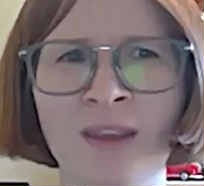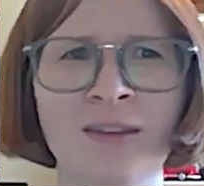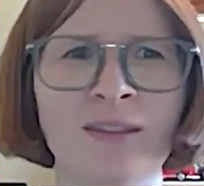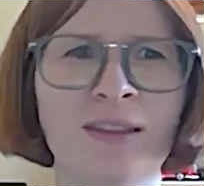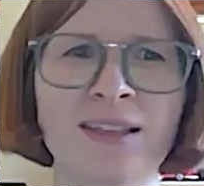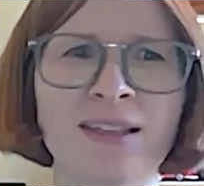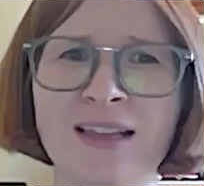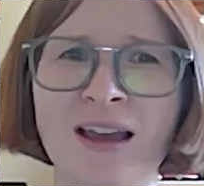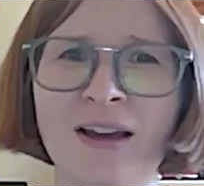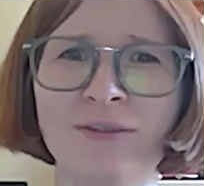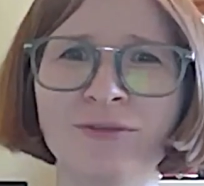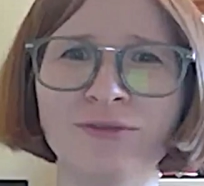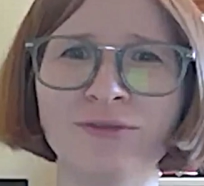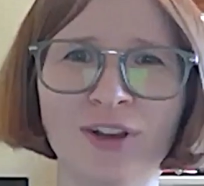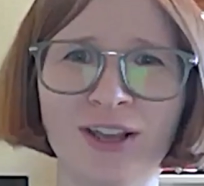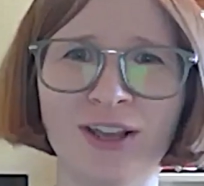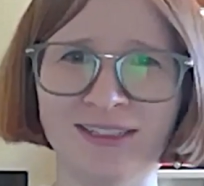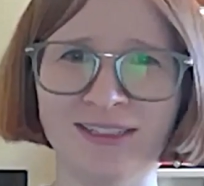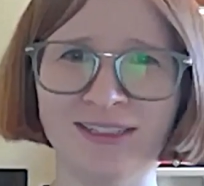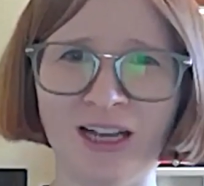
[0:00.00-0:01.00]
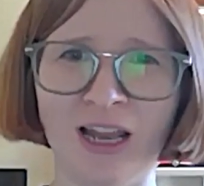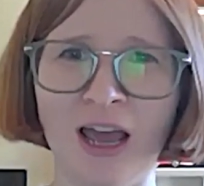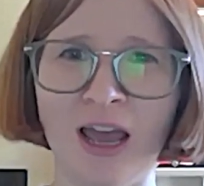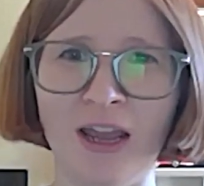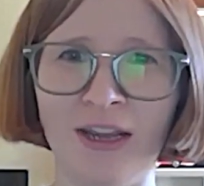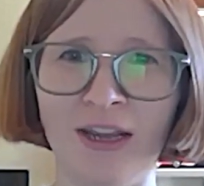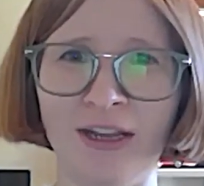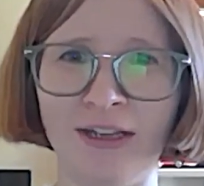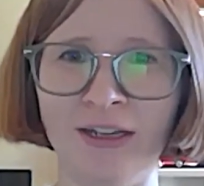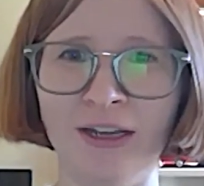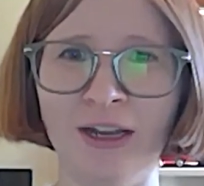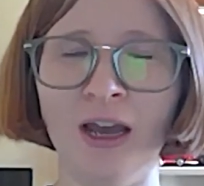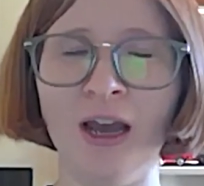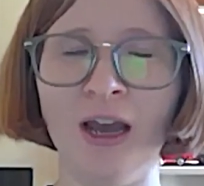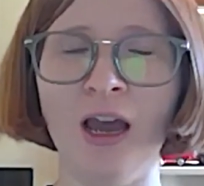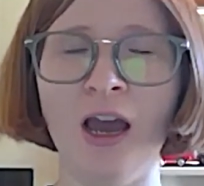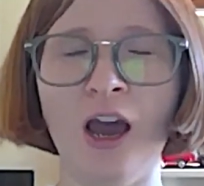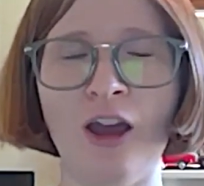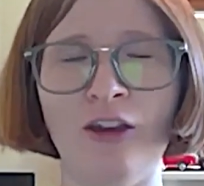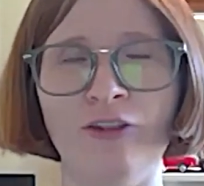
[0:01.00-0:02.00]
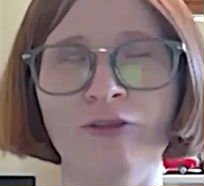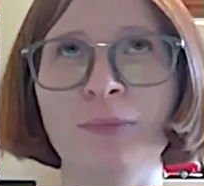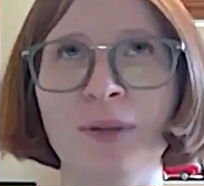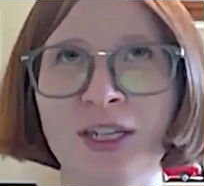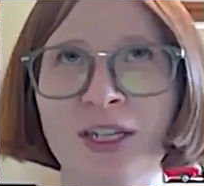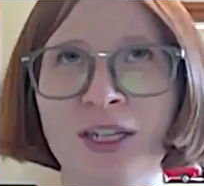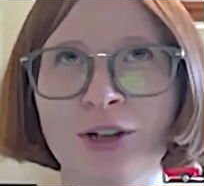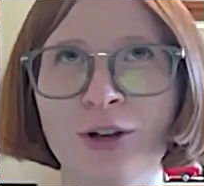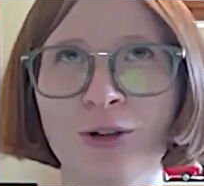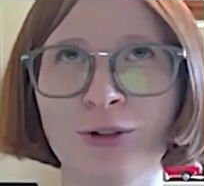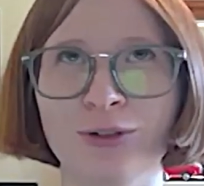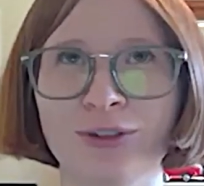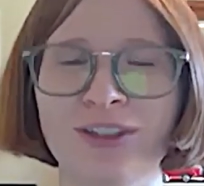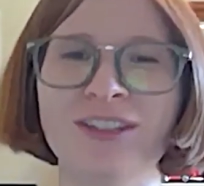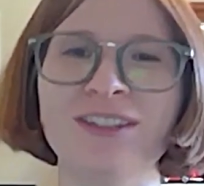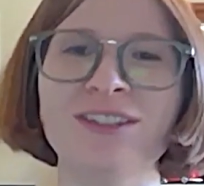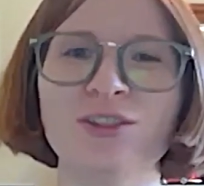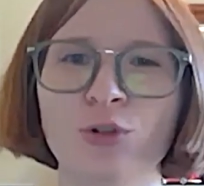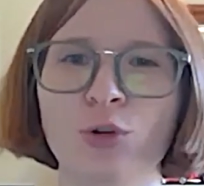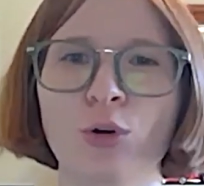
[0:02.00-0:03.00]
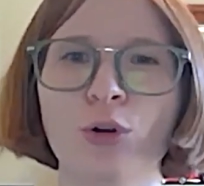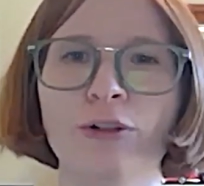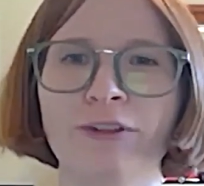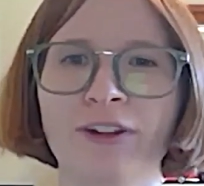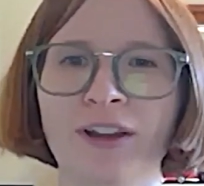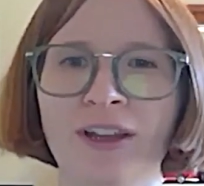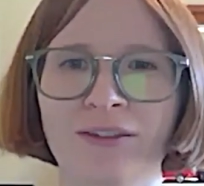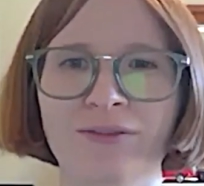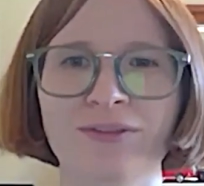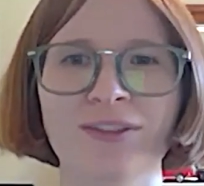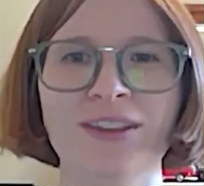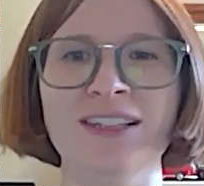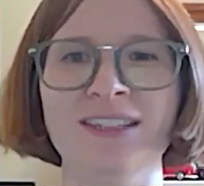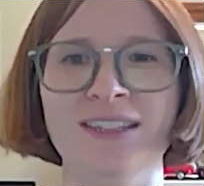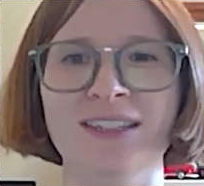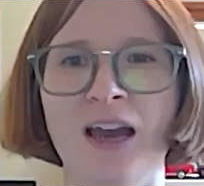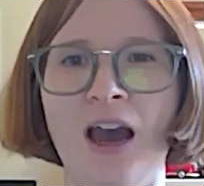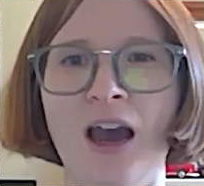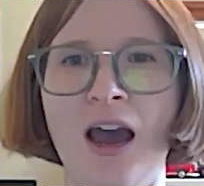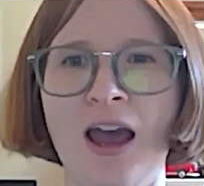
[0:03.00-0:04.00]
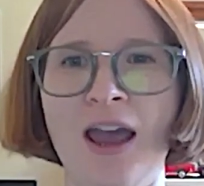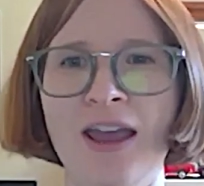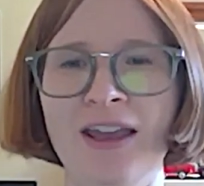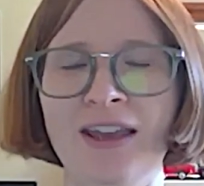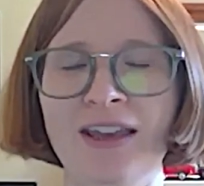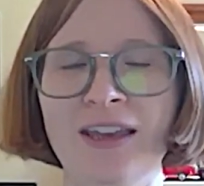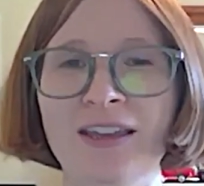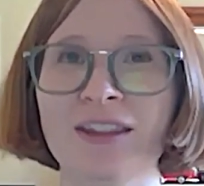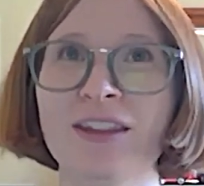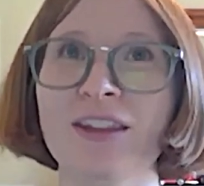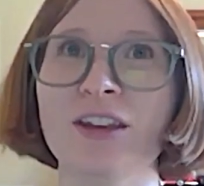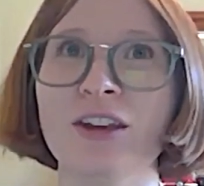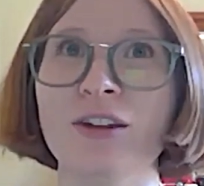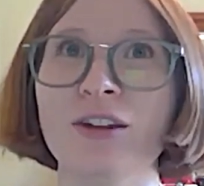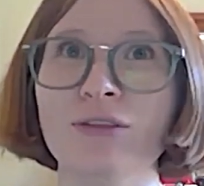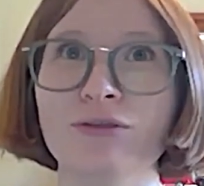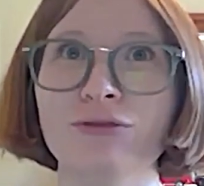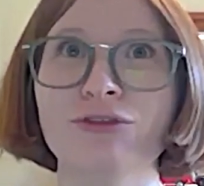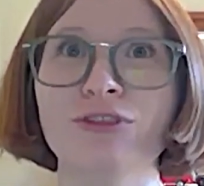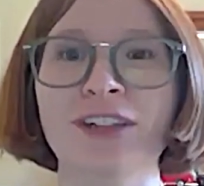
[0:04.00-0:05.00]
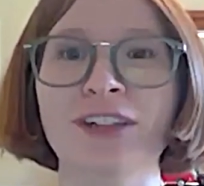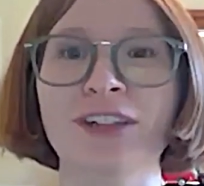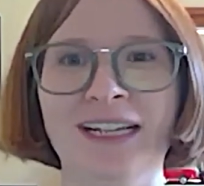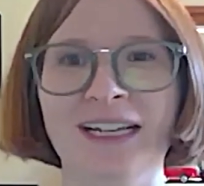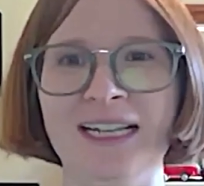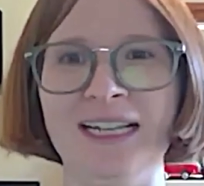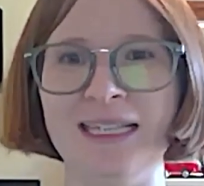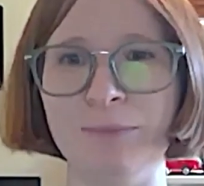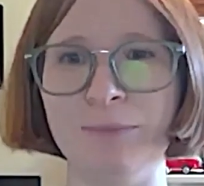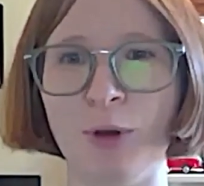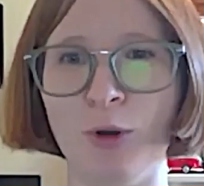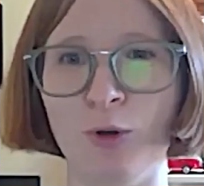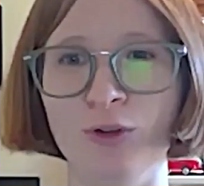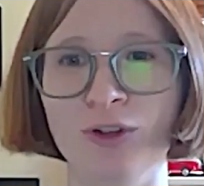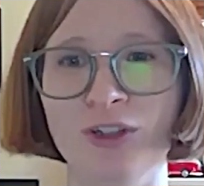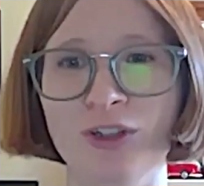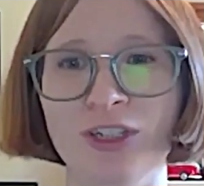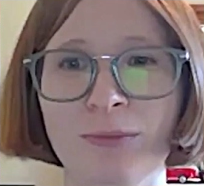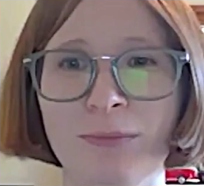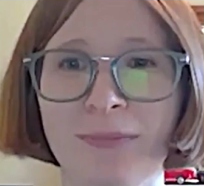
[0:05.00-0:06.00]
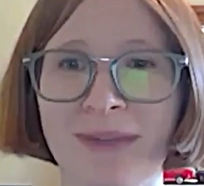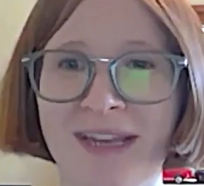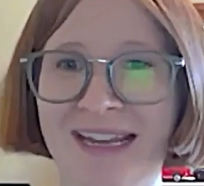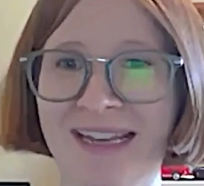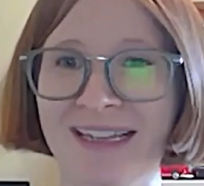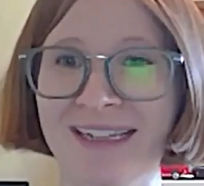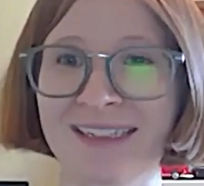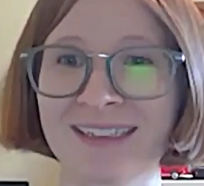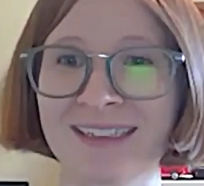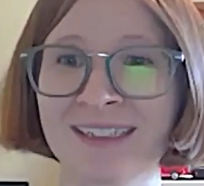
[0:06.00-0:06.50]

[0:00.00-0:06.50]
There's that first line, I've been told the story of the sky, that really spoke to me.